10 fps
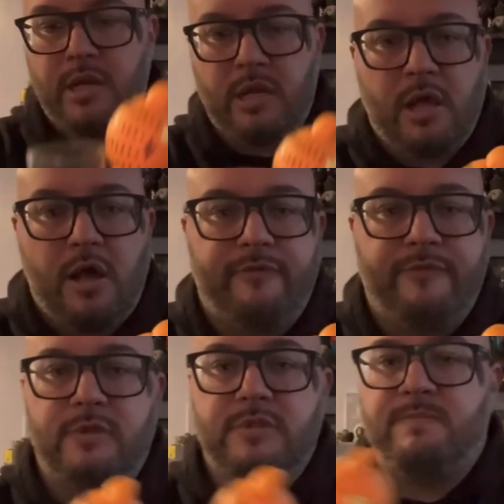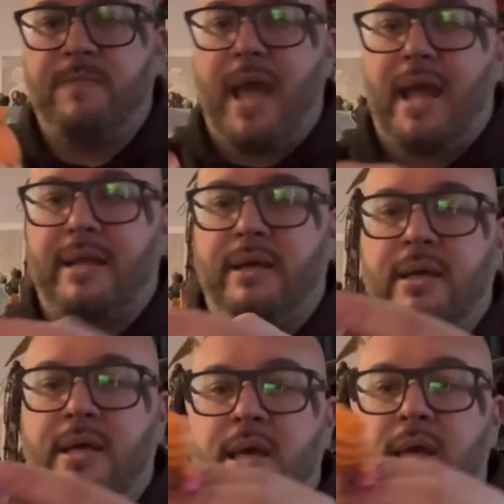in Garfield's back.
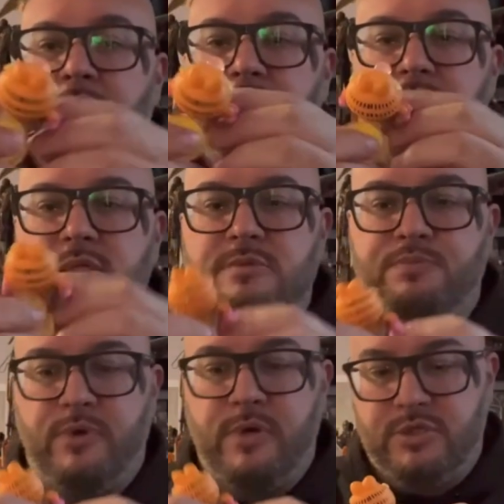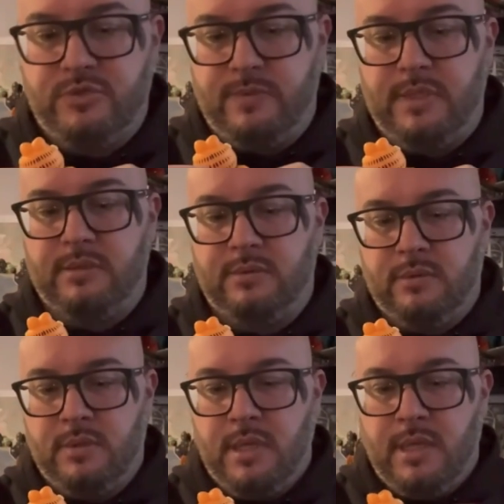And this is pretty sweet.
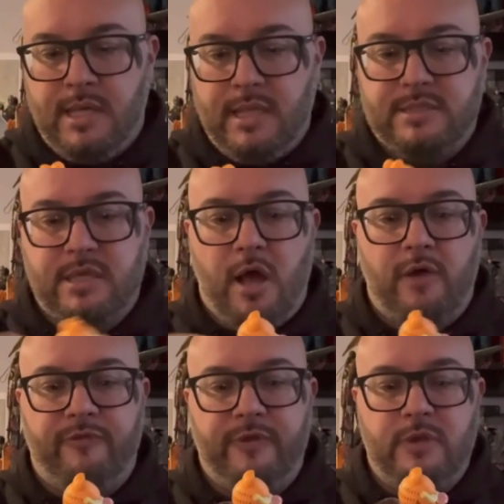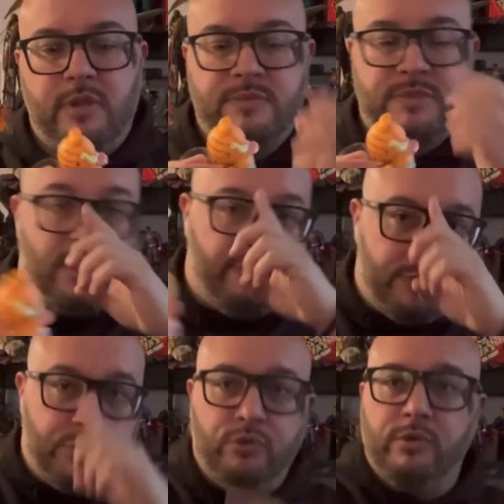It's Garfield himself chewing